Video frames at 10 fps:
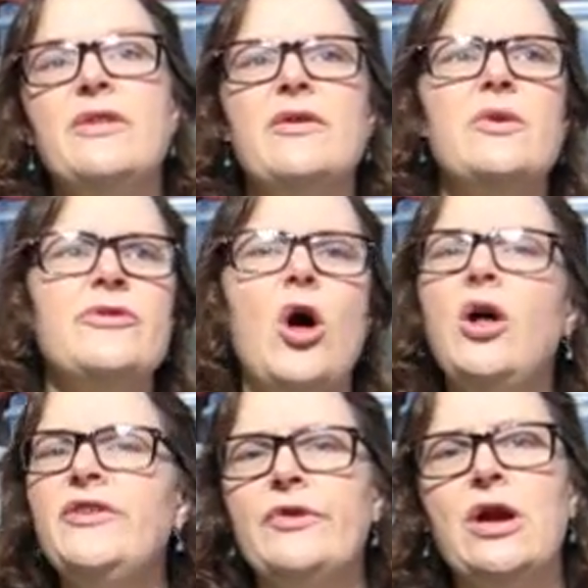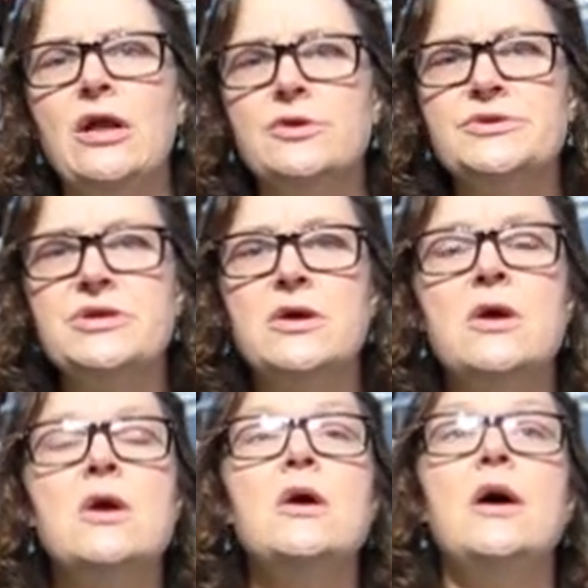It was all different colors.
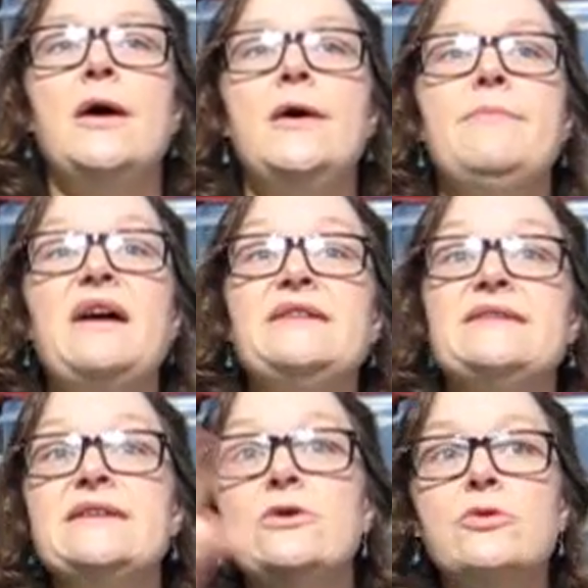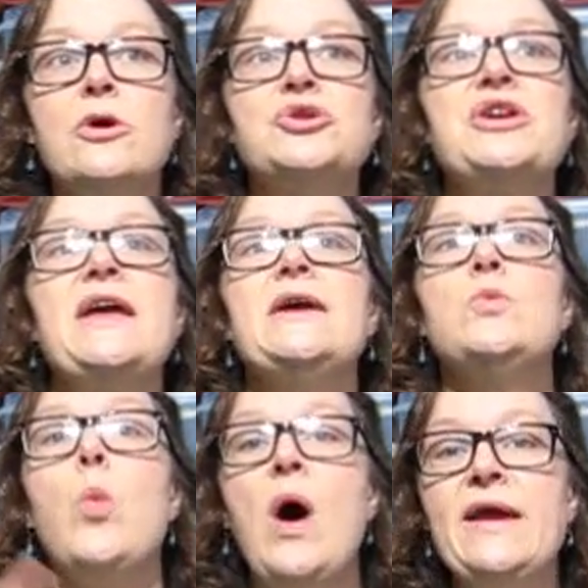I did a single crochet
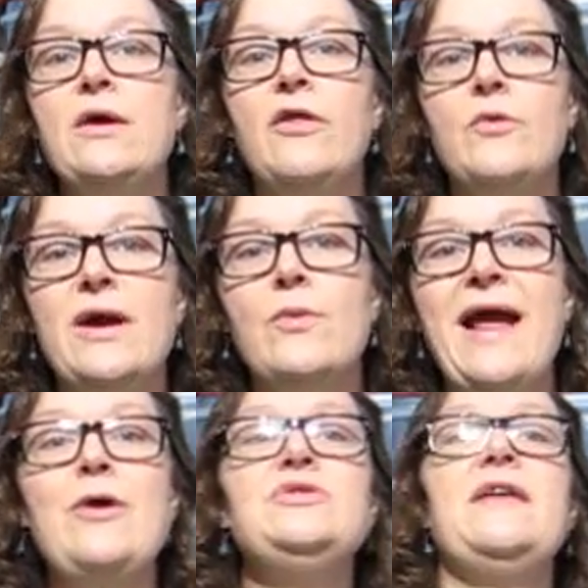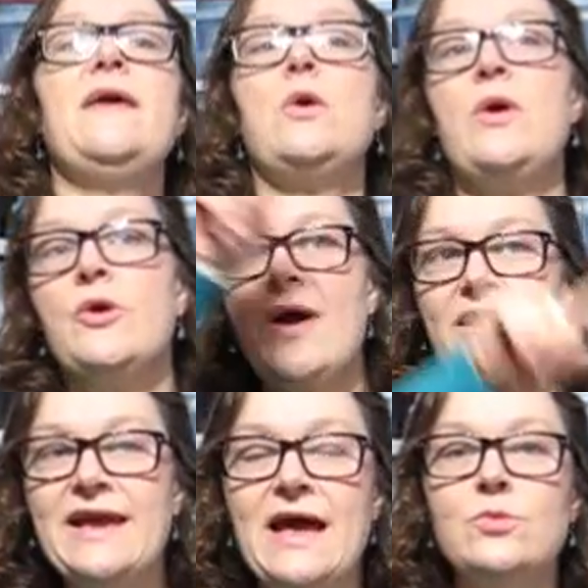in white all the way around, and then I went around
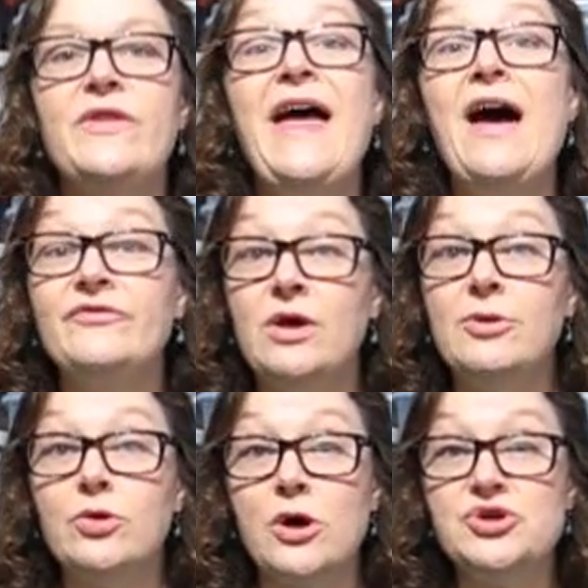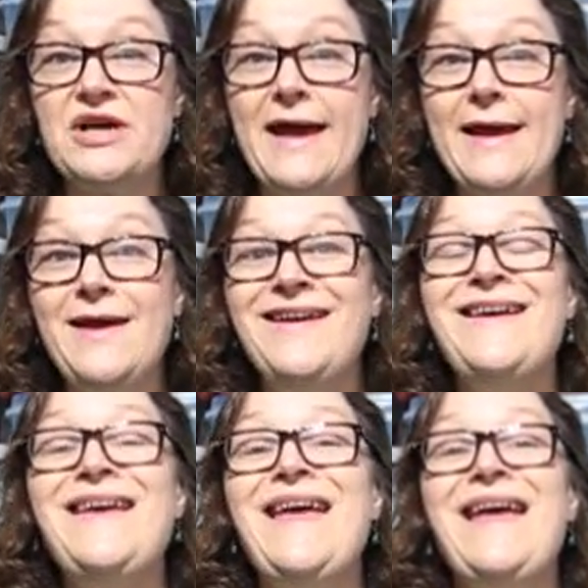again with half double crochet,
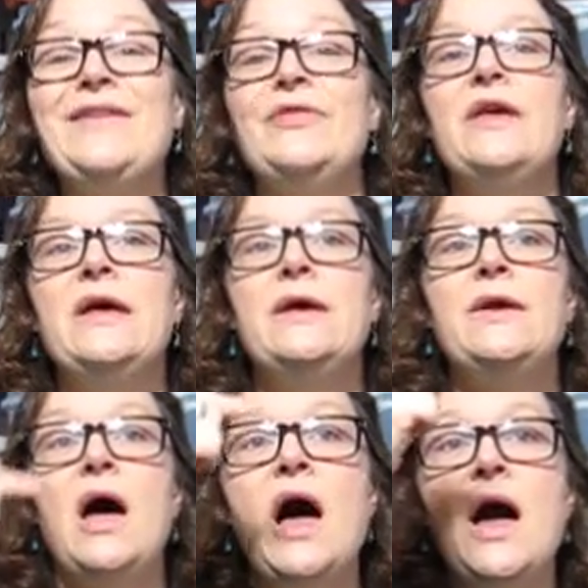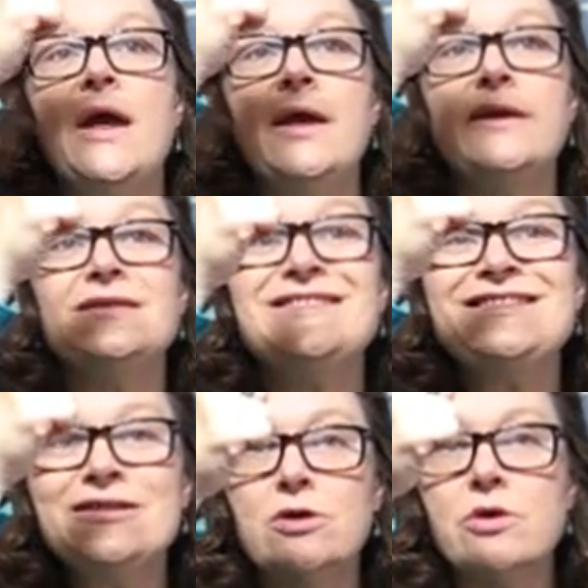and then I
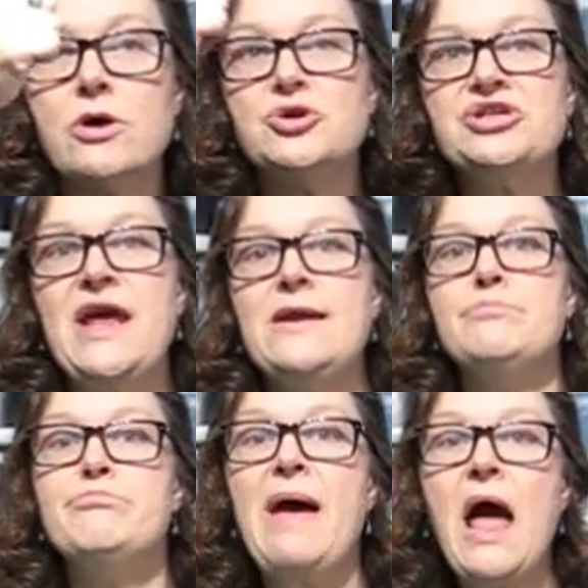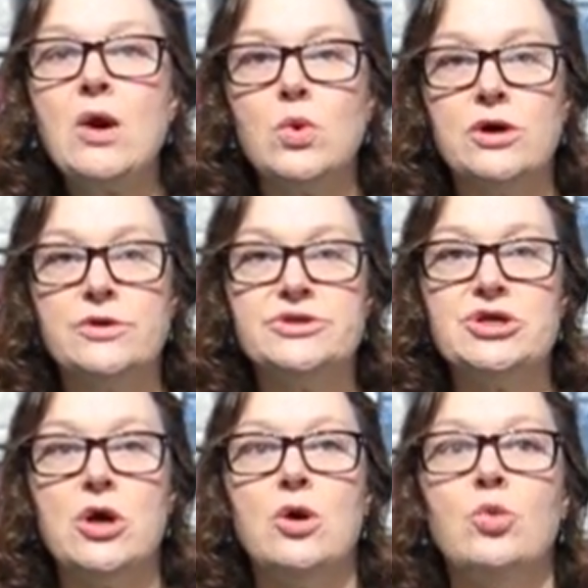single crocheted backwards
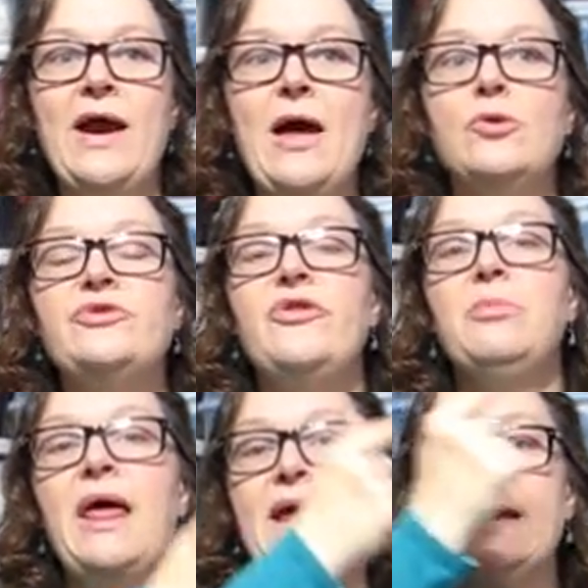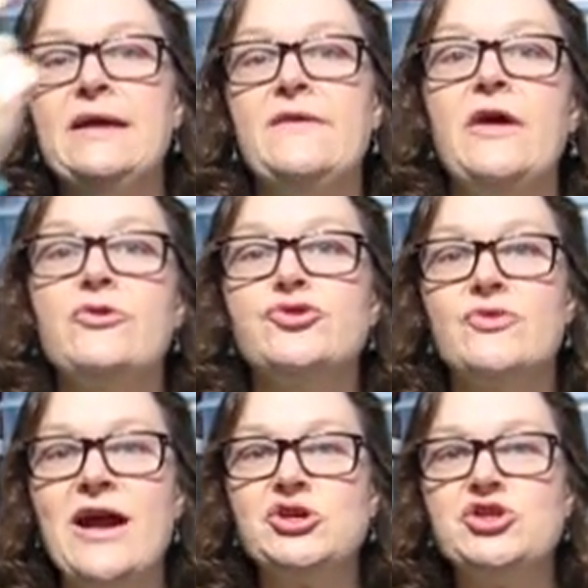around the blanket the other
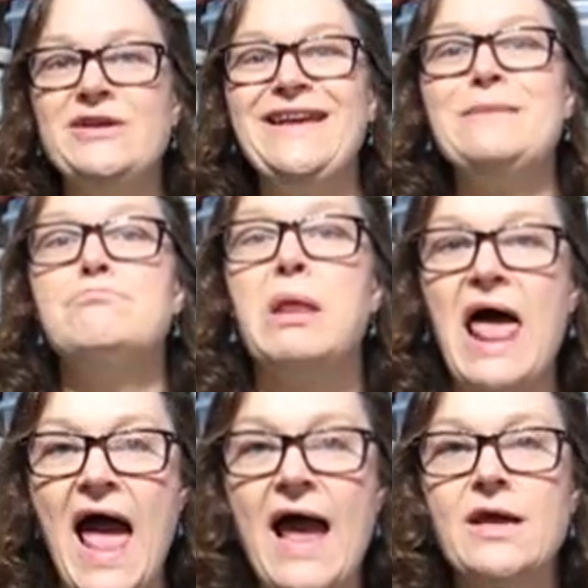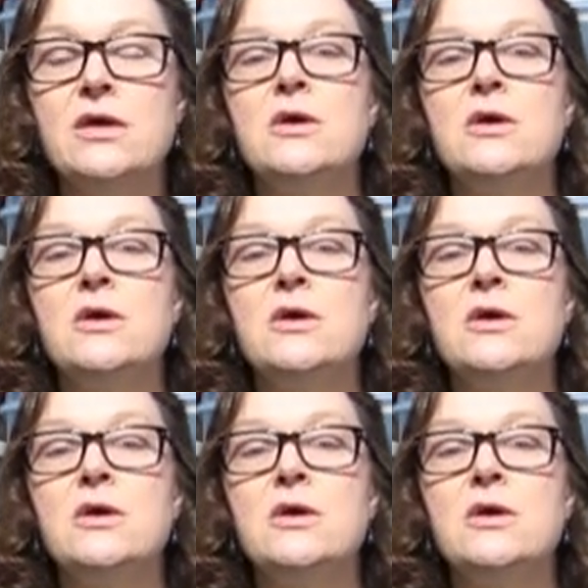direction in black